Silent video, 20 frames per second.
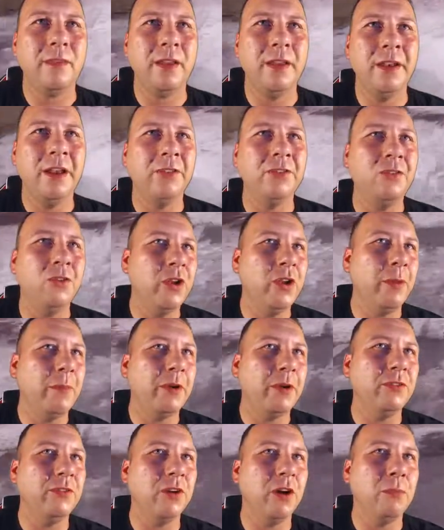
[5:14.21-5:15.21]
Now soon I'm
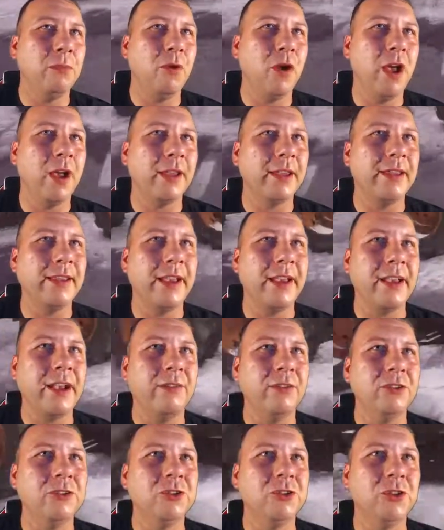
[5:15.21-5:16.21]
going to start proccing that
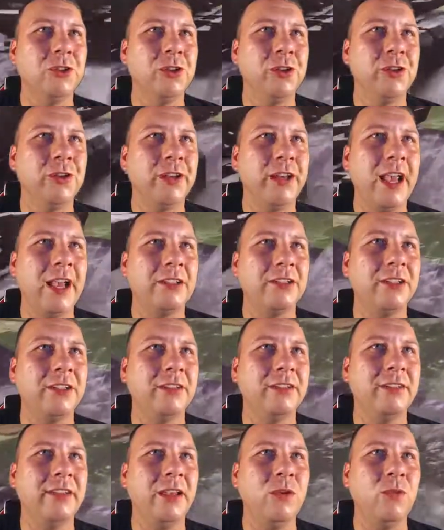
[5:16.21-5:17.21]
cover shooter, and you can actually
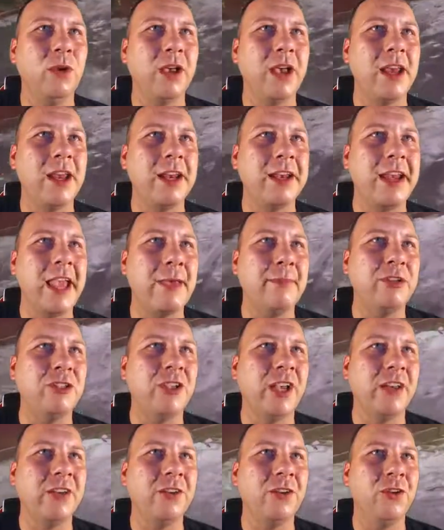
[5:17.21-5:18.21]
see what kind of damage
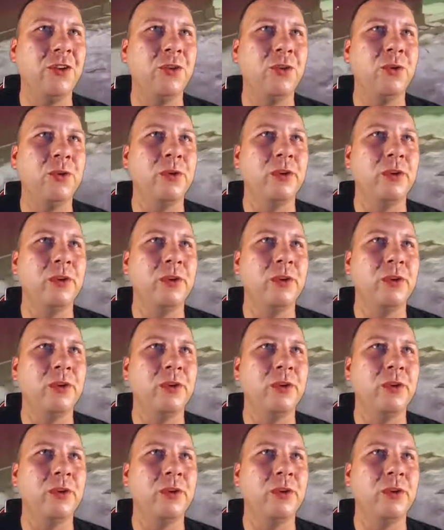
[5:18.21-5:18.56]
I do.